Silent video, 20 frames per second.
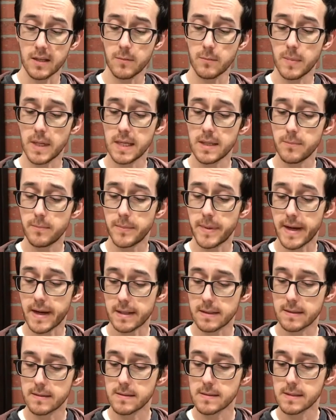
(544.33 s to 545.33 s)
made it back
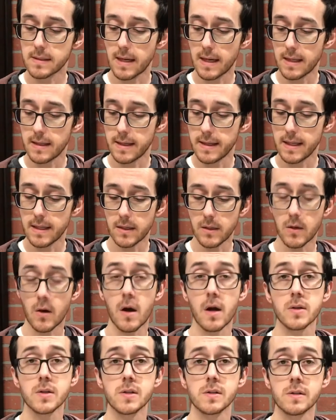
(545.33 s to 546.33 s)
to the skylight and
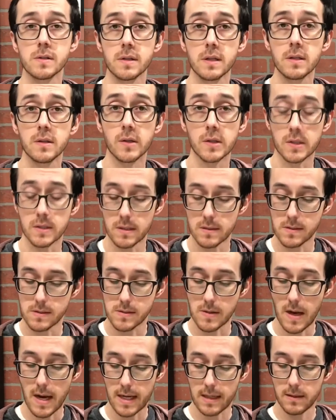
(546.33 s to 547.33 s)
cautiously looked
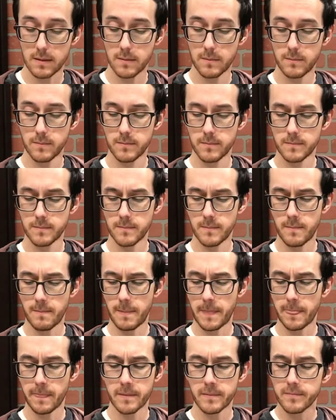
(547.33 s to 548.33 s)
inside.
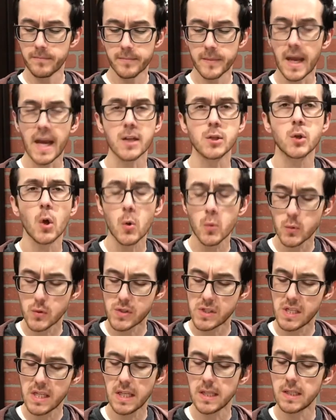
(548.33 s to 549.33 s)
"I don't
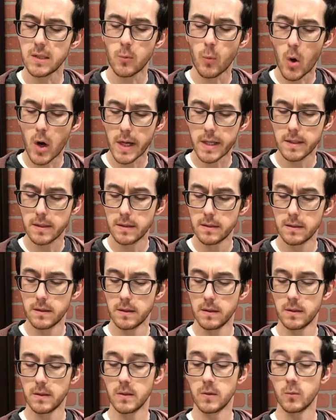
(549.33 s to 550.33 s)
see anyone,"
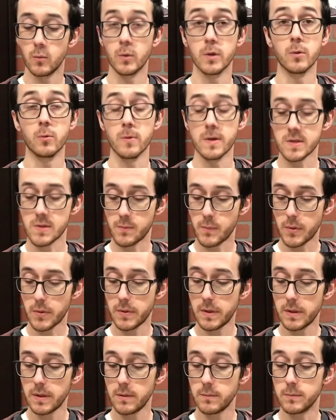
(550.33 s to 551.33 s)
Will whispered,
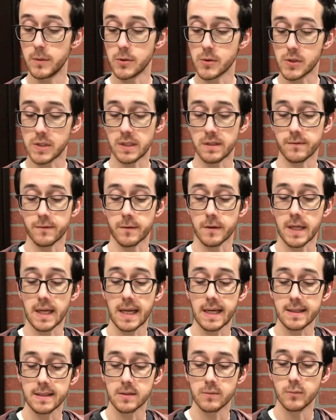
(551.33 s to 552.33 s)
motioning for
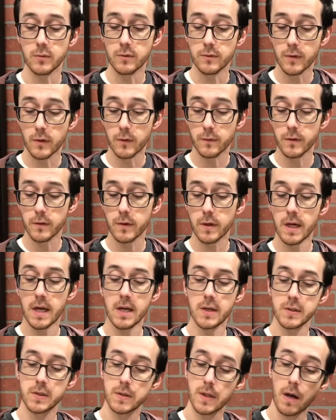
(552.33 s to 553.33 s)
Hank to move over
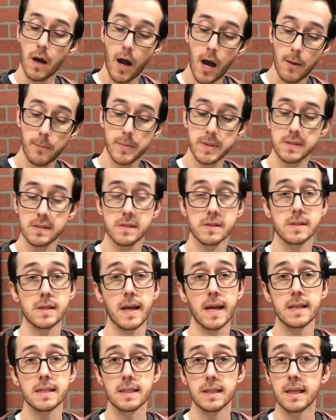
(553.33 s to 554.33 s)
to the opposite
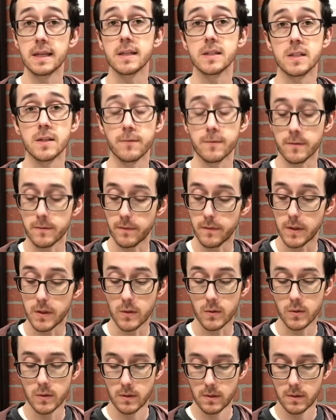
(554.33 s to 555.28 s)
side to get a different view.